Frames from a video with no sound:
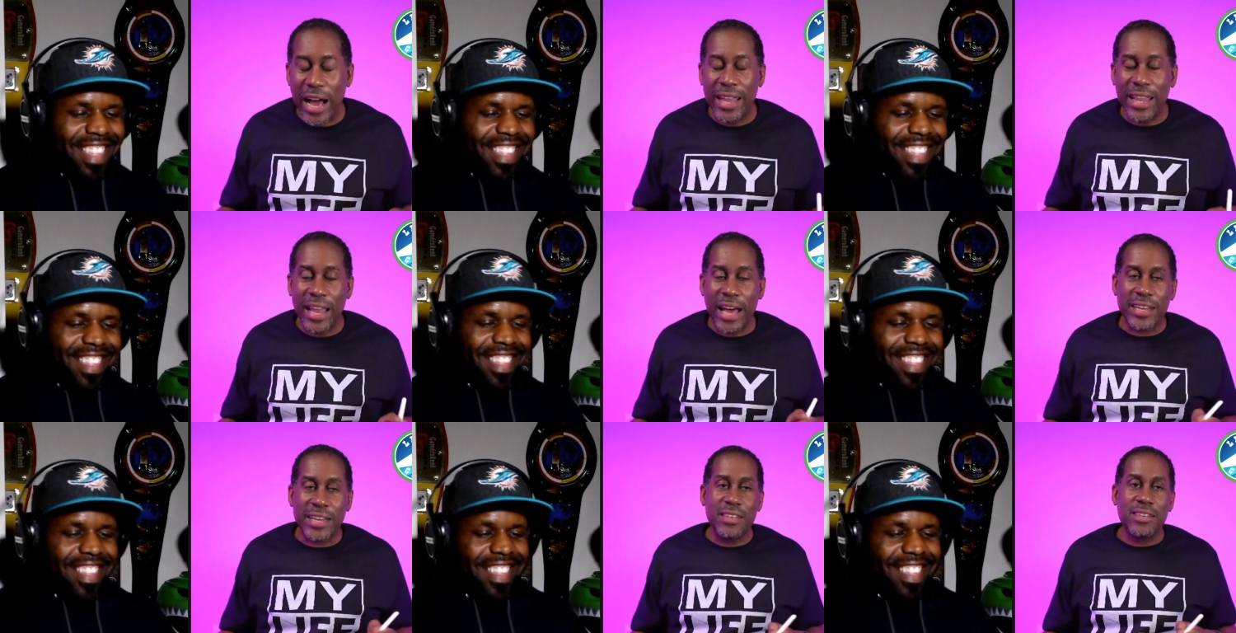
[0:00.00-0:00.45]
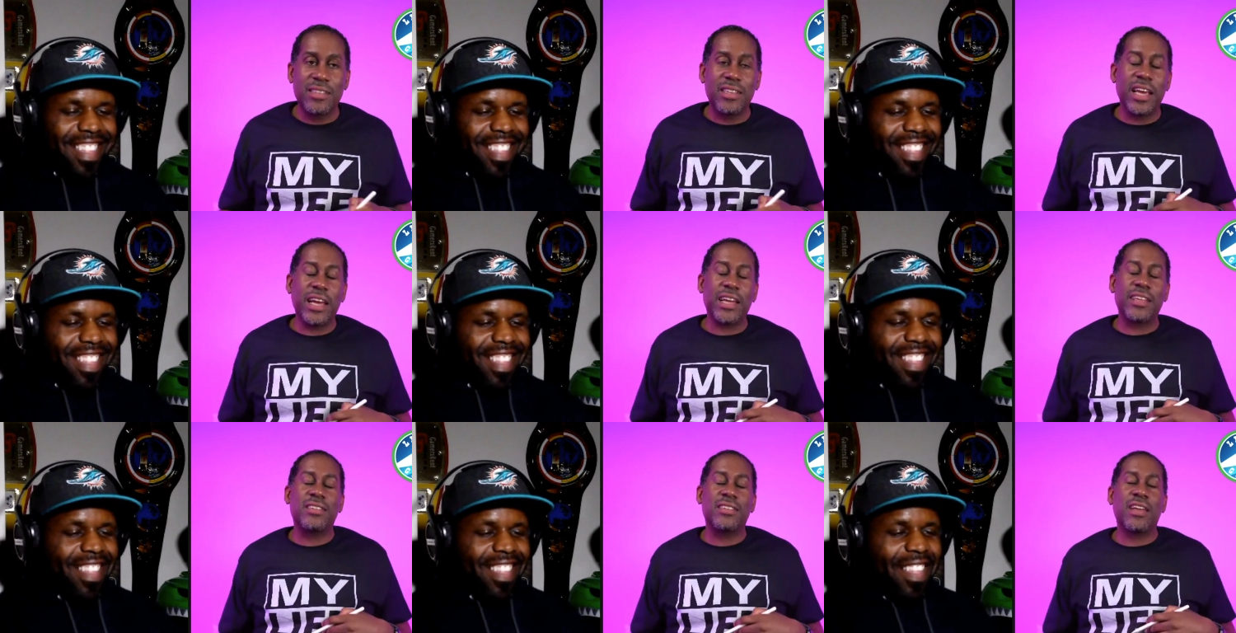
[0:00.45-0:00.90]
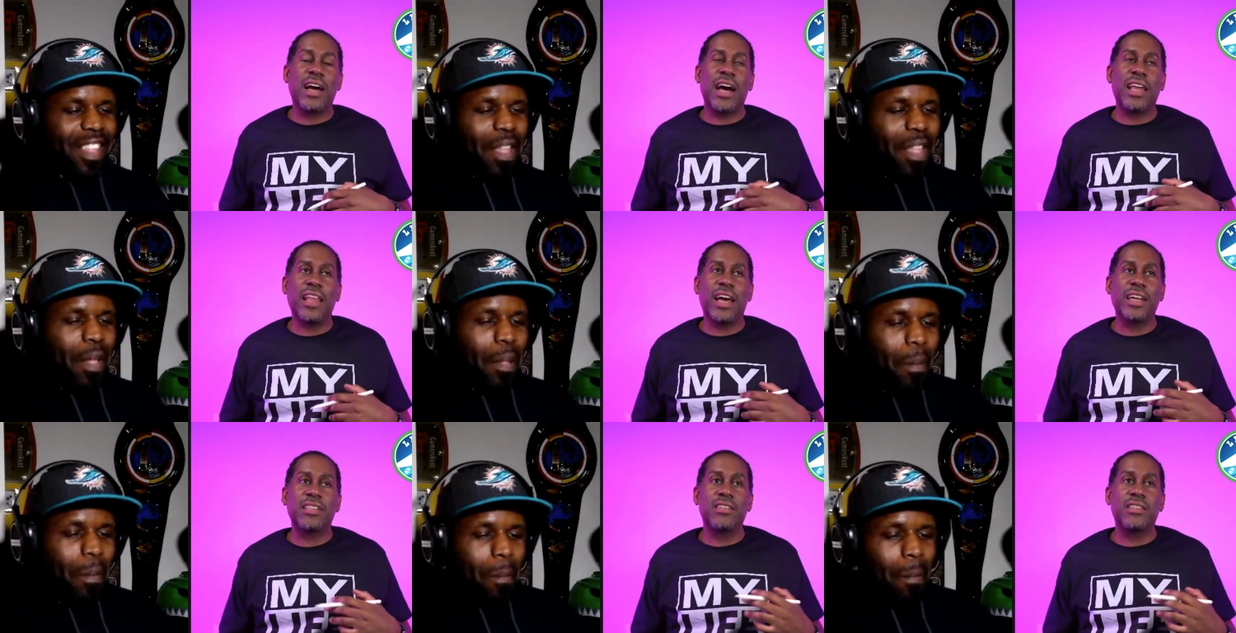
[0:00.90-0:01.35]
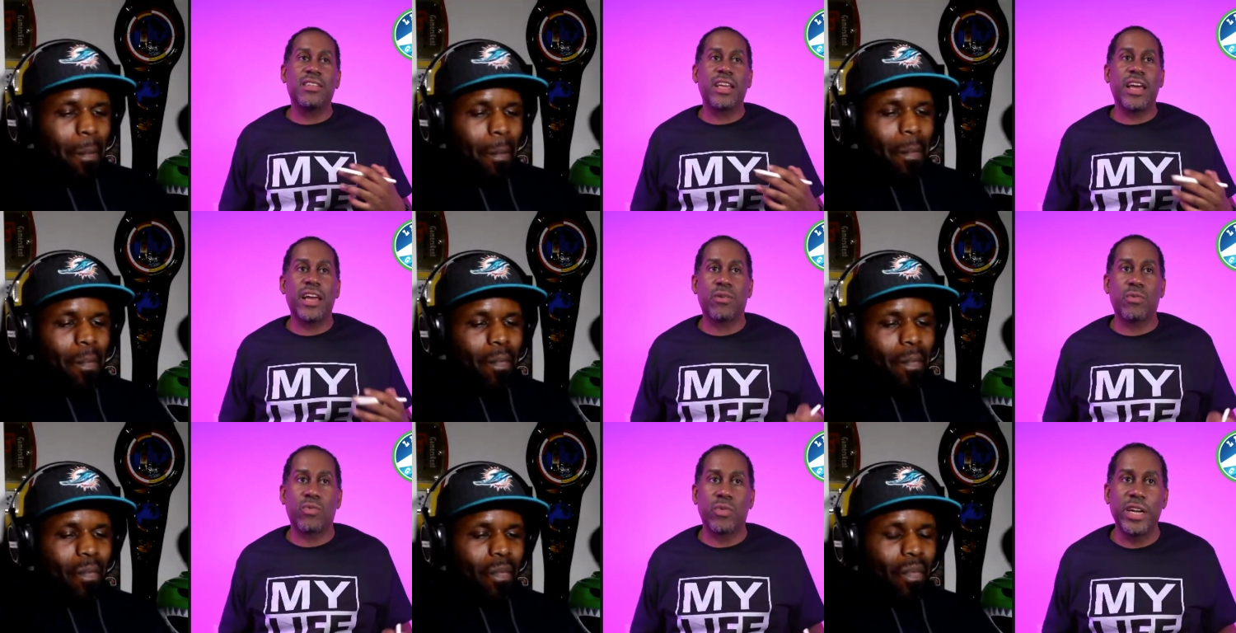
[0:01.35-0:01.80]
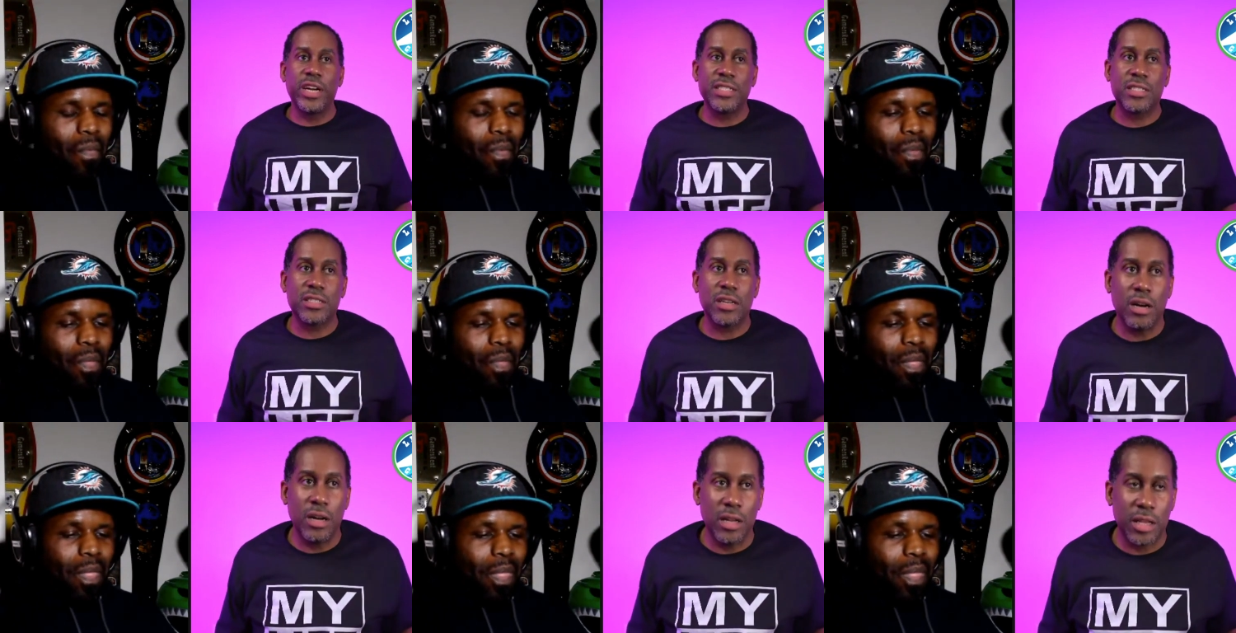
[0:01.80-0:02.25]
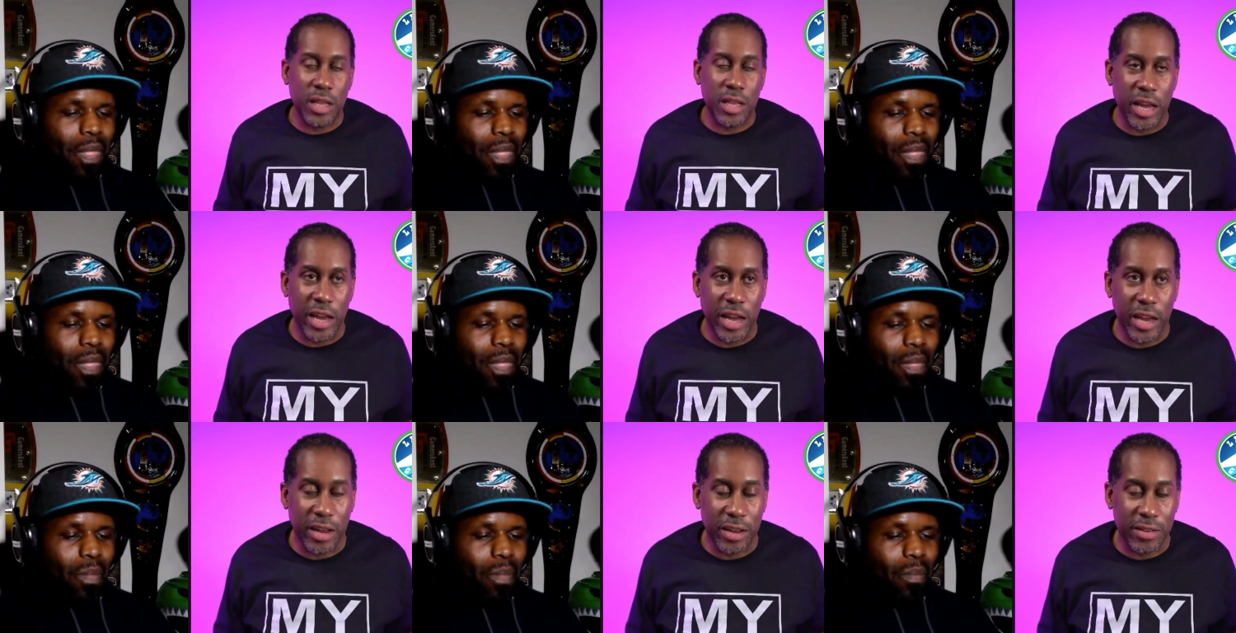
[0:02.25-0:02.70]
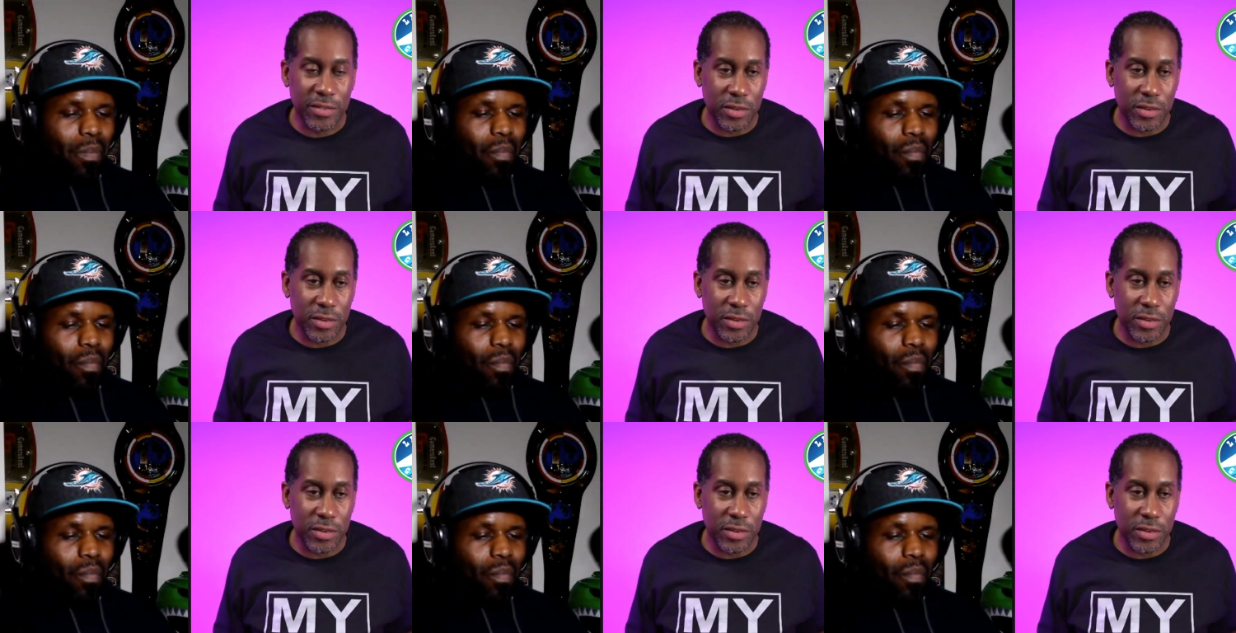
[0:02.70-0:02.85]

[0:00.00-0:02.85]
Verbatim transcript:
Speaker 1: like to take I like to take risk on things